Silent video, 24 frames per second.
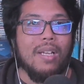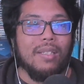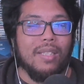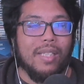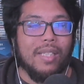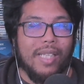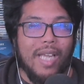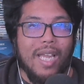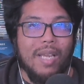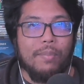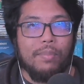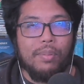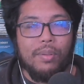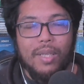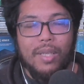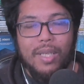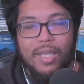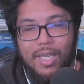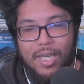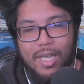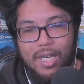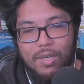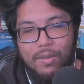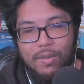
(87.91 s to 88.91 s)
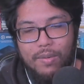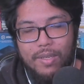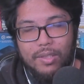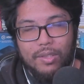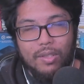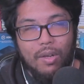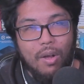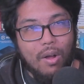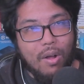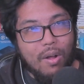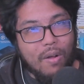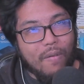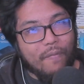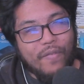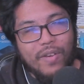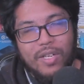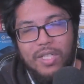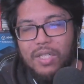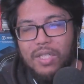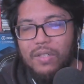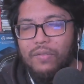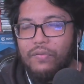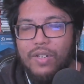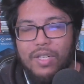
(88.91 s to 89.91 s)
The gameplay here is all
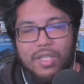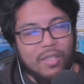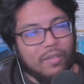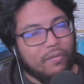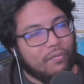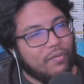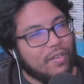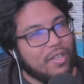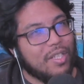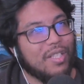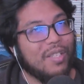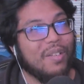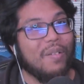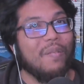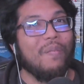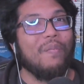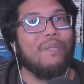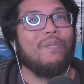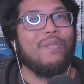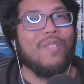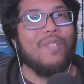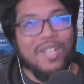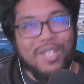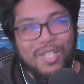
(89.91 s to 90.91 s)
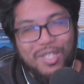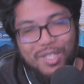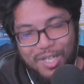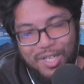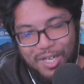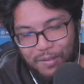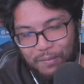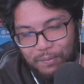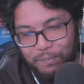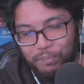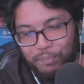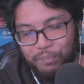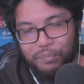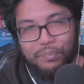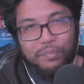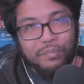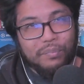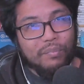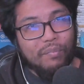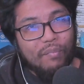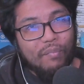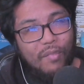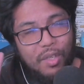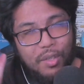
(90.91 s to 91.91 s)
fishing, fishing, fishing, fishing.
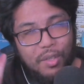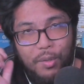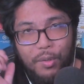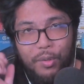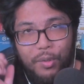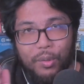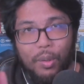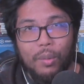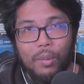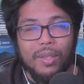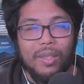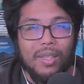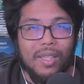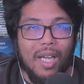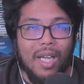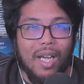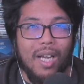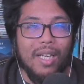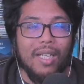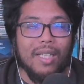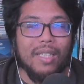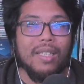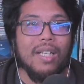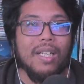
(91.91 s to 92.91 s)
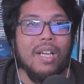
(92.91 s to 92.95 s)
You throw your line,